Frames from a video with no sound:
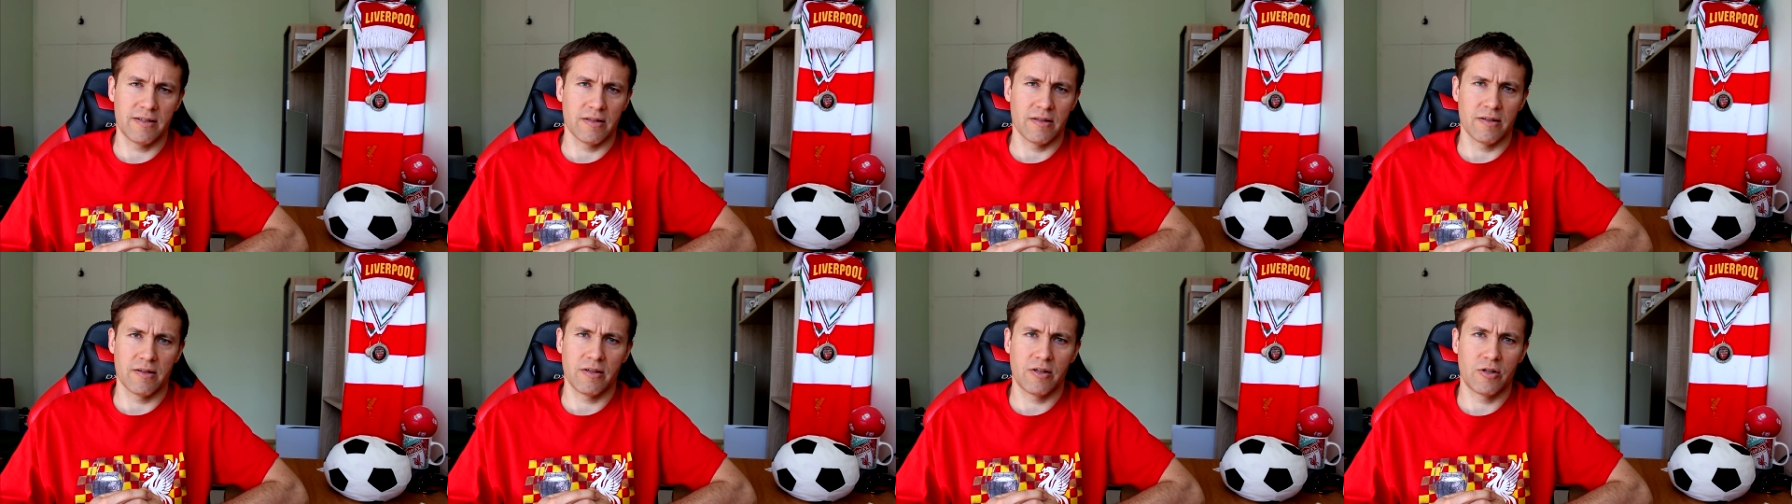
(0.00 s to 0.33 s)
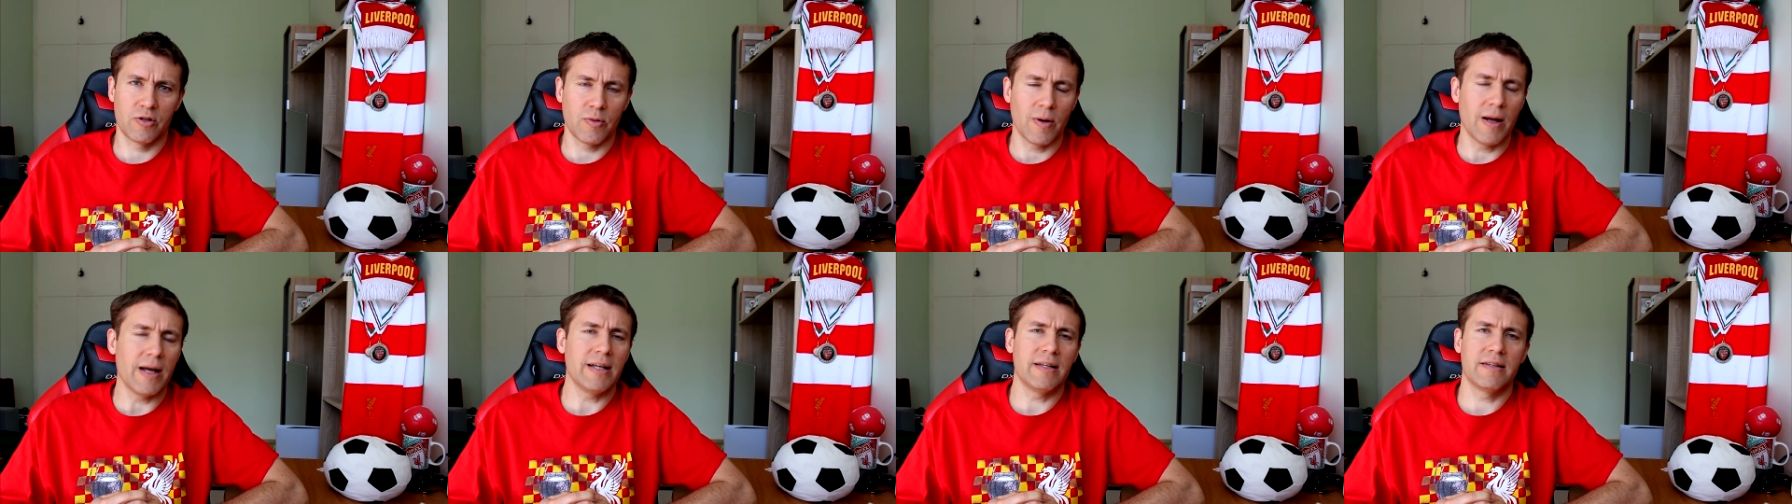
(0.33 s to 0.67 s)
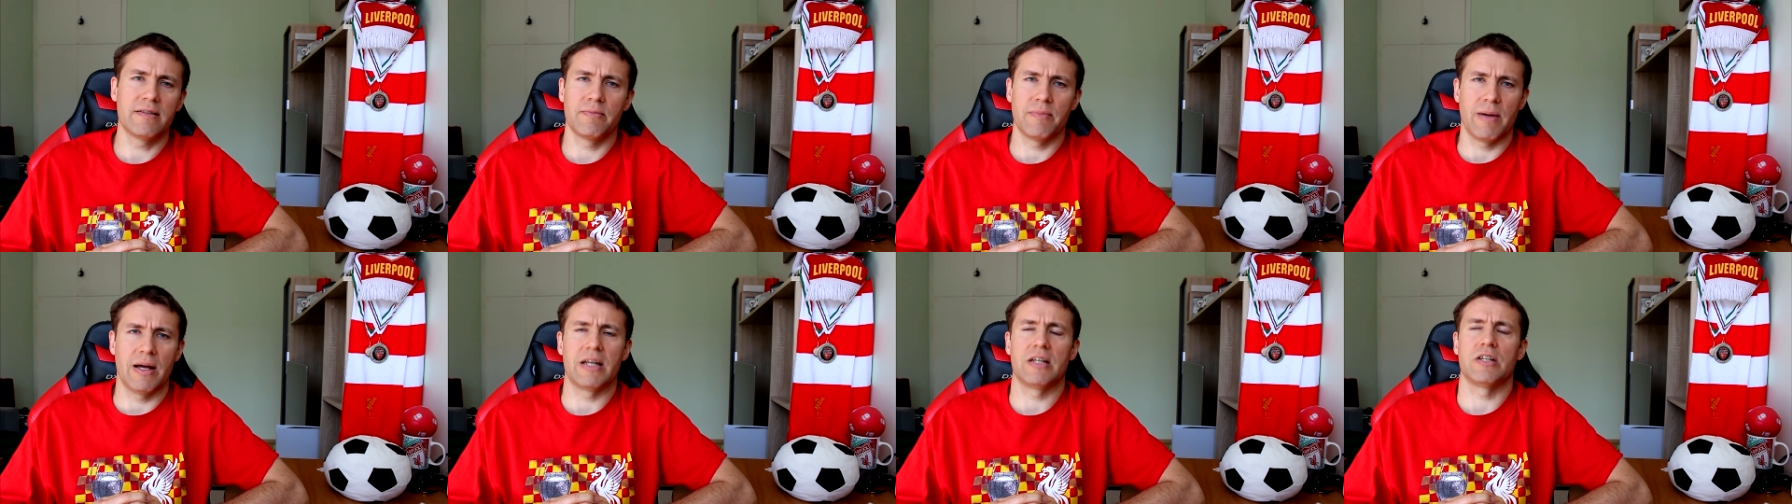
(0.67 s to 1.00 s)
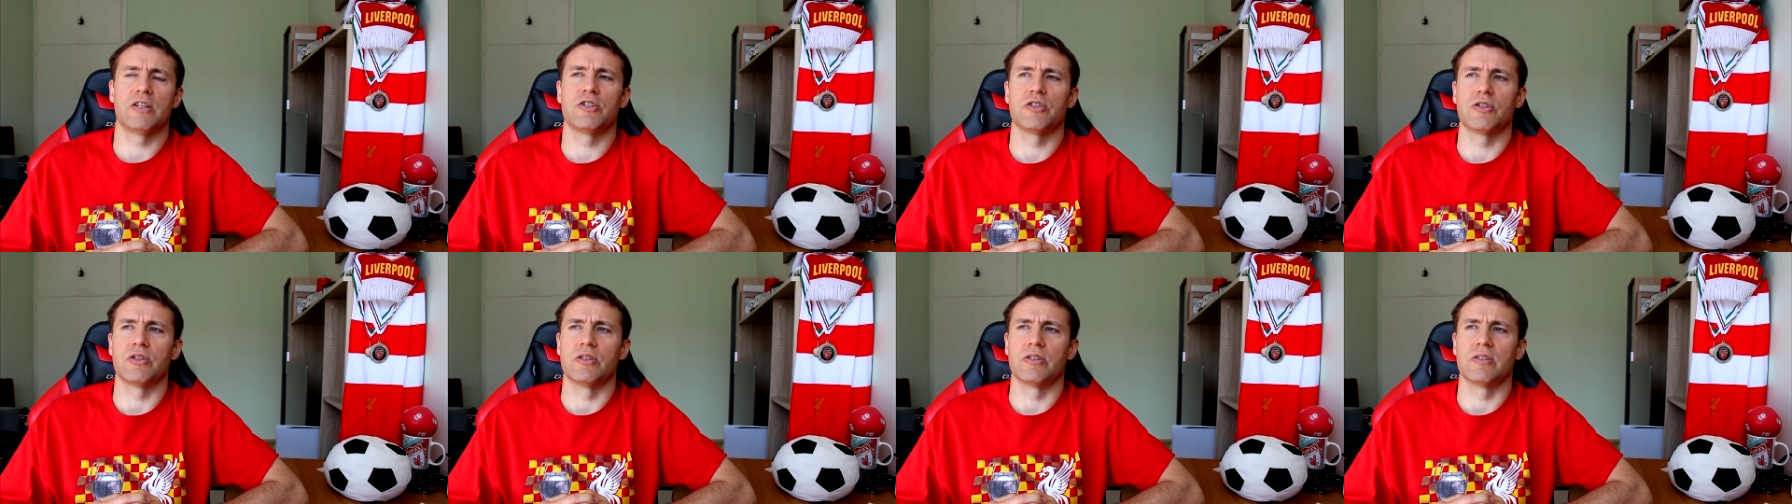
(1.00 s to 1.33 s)
Uh, great
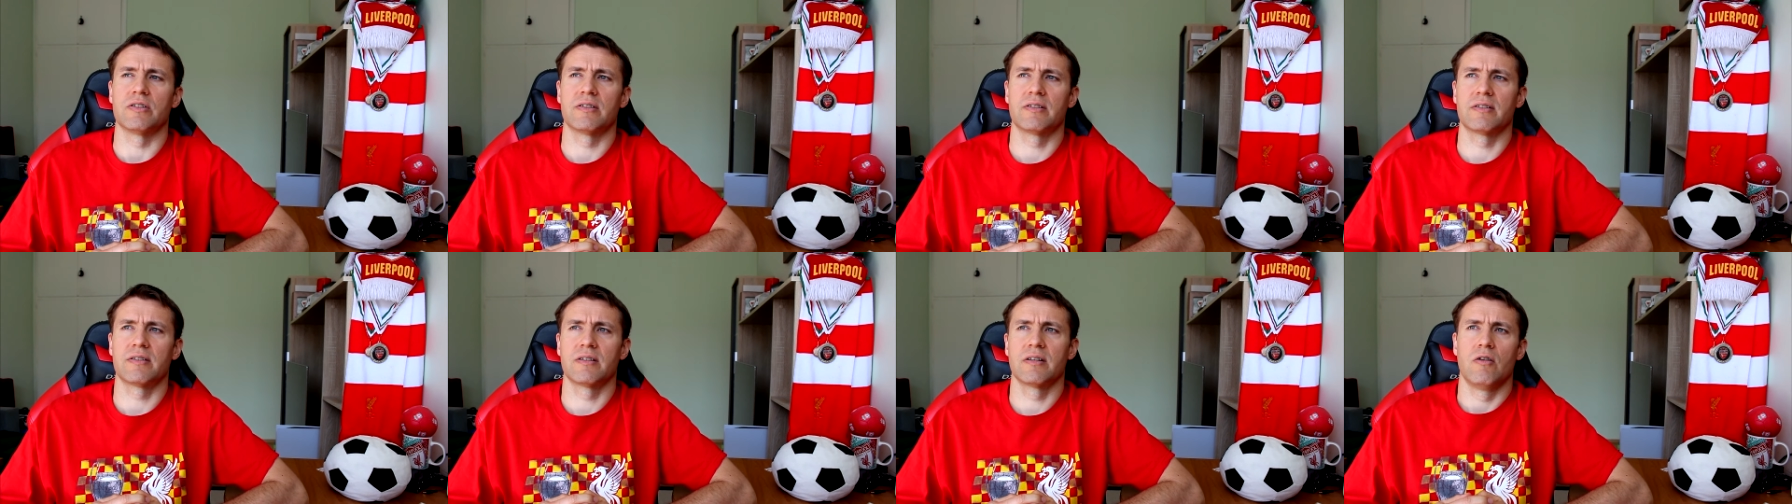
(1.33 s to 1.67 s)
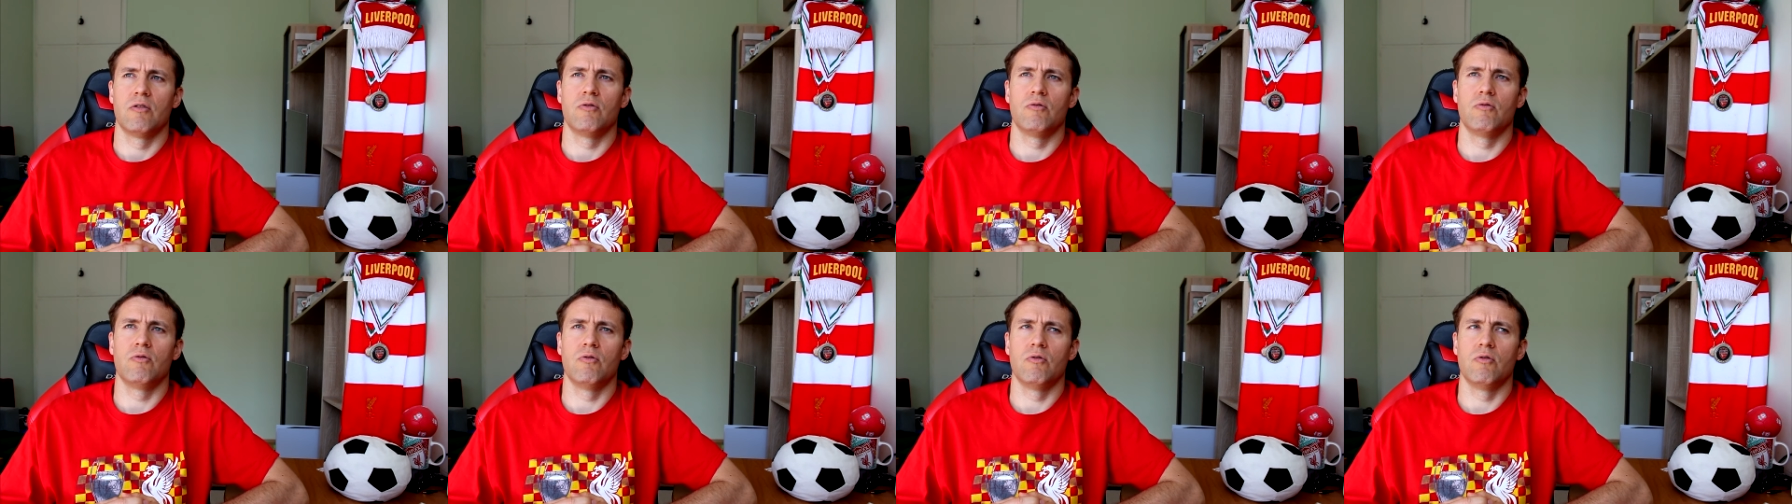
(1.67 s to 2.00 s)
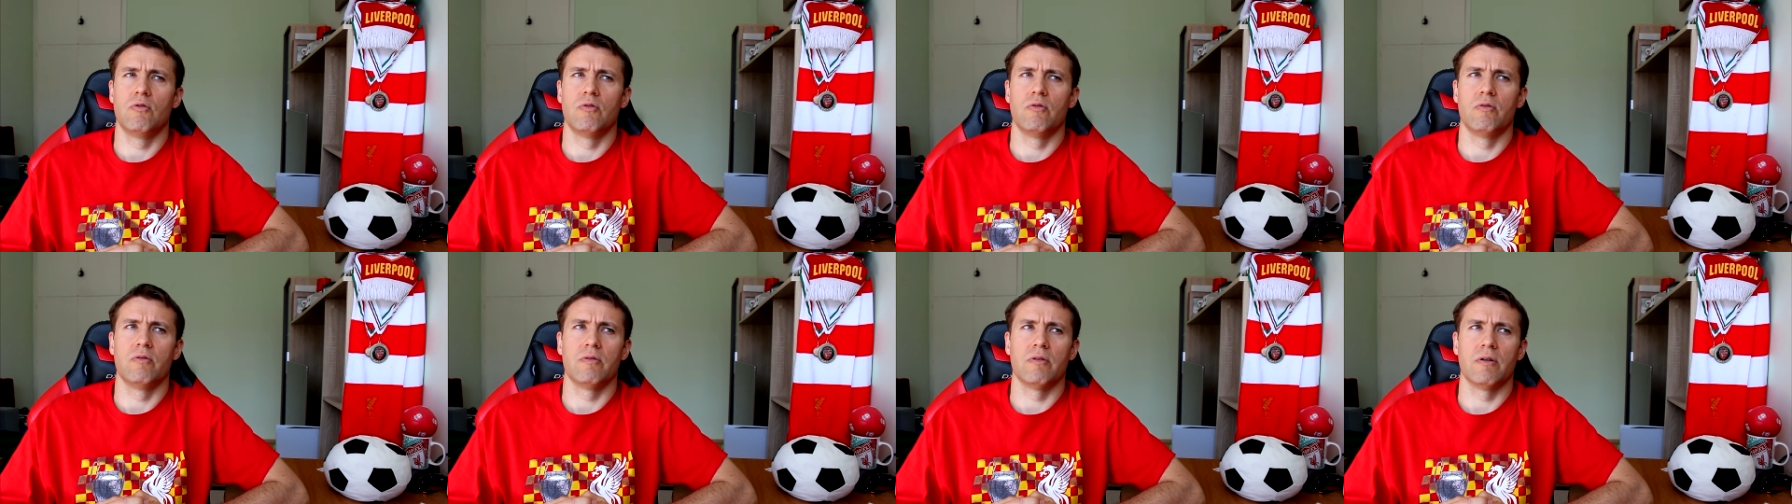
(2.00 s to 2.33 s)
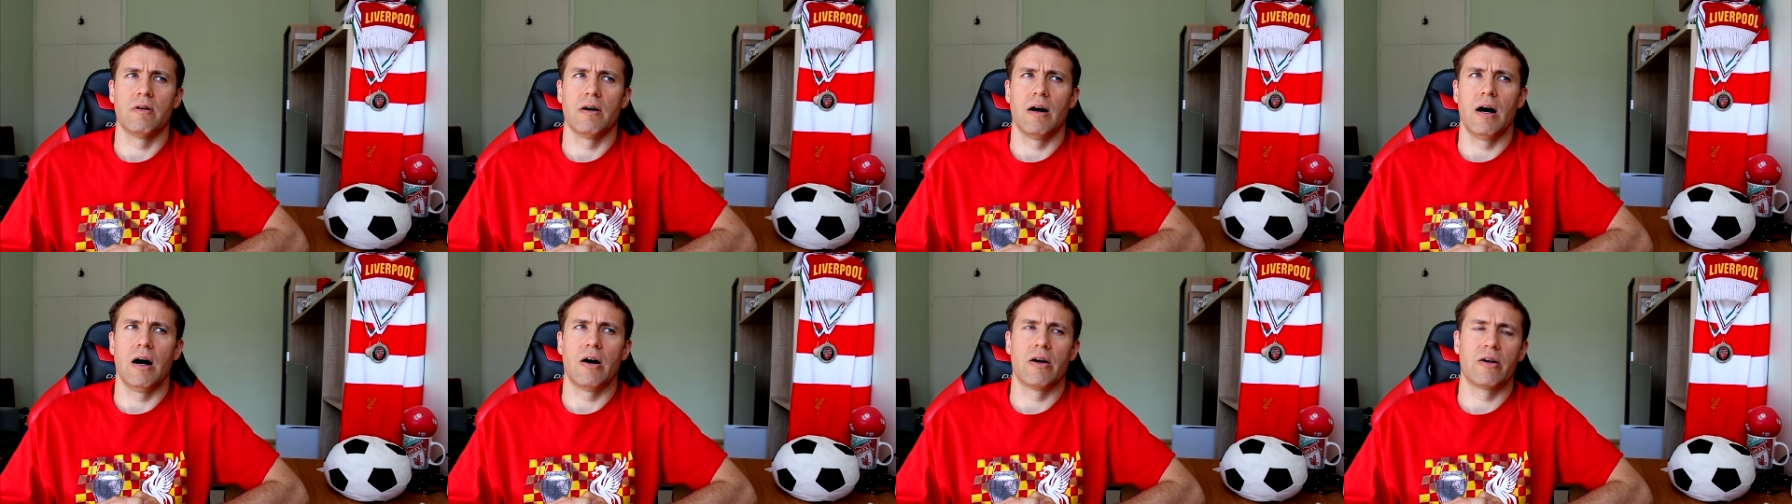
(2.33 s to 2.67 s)
managers who
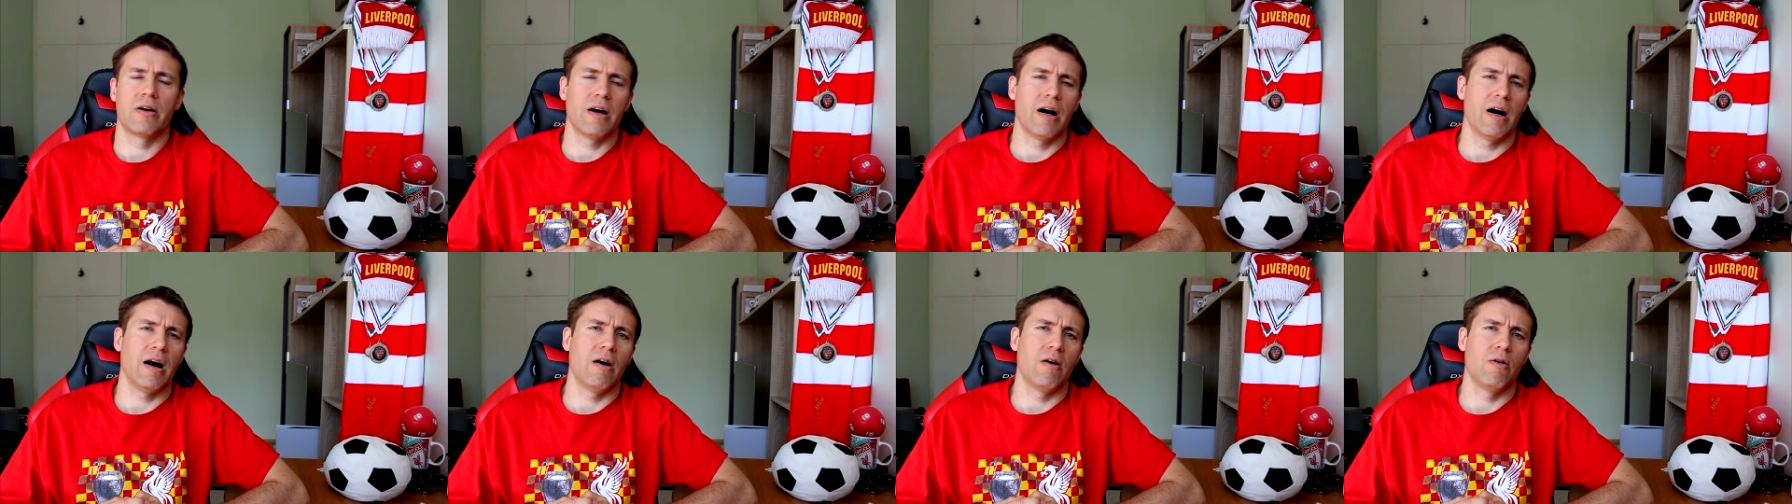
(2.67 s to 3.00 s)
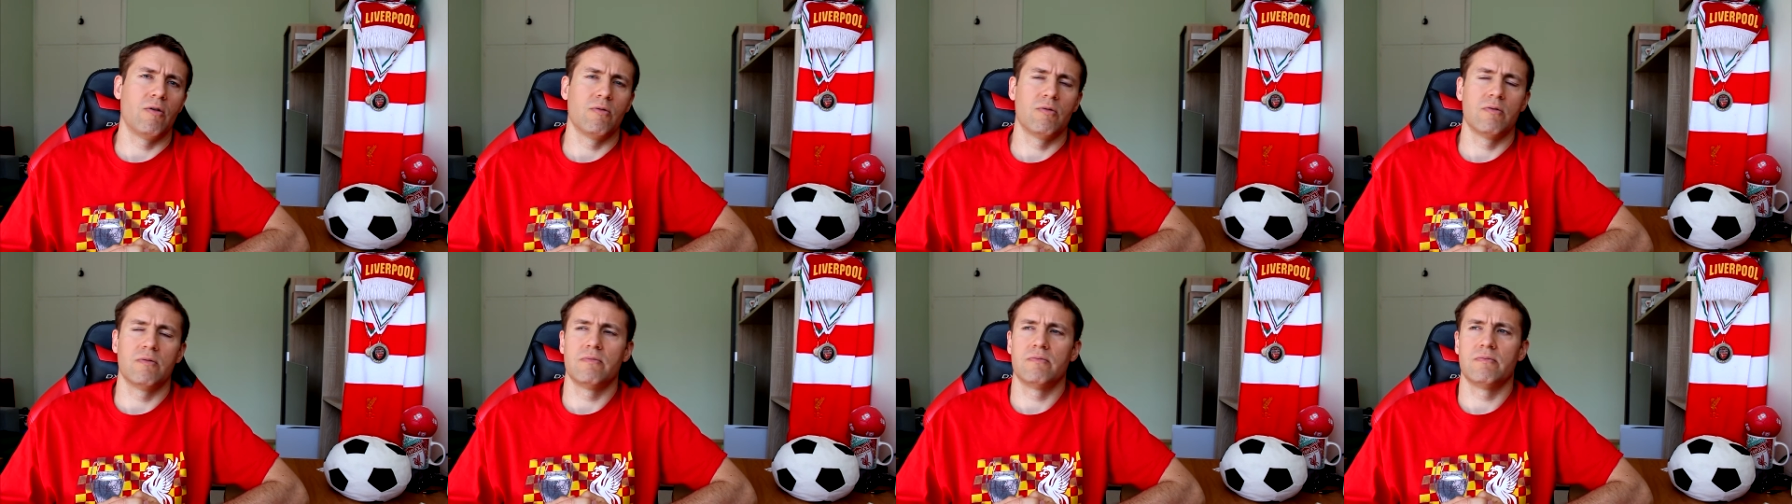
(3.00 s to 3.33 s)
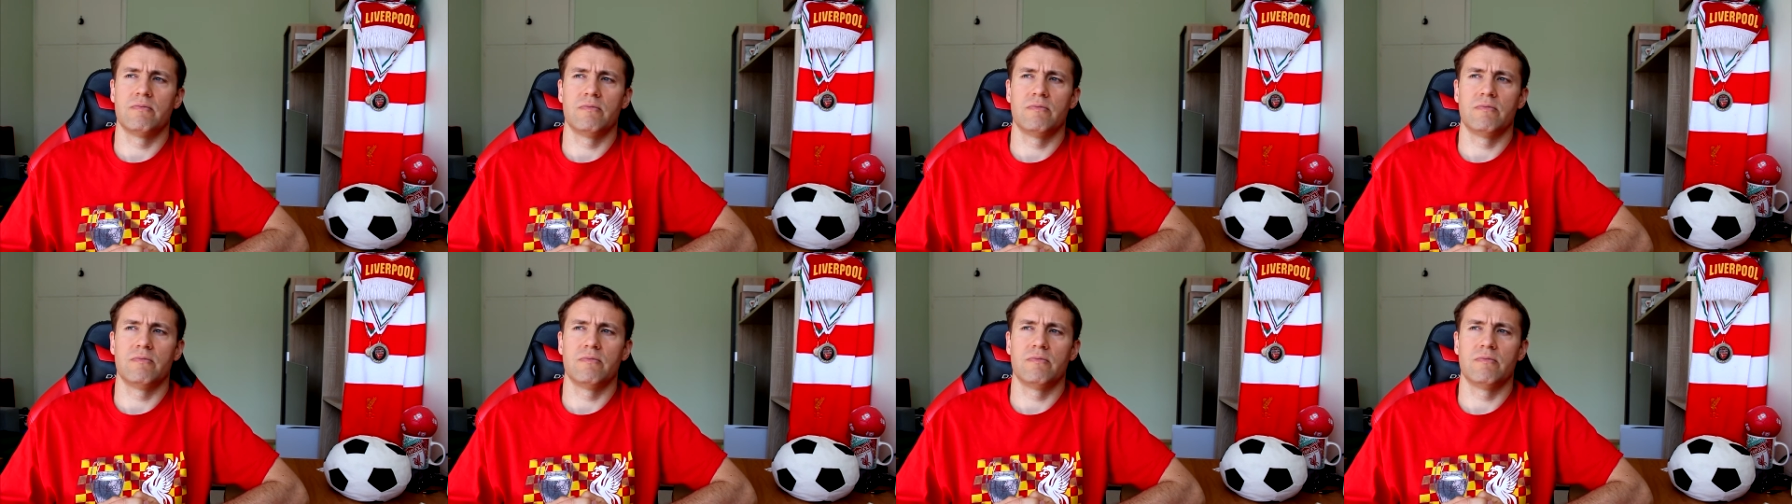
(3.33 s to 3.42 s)
are now,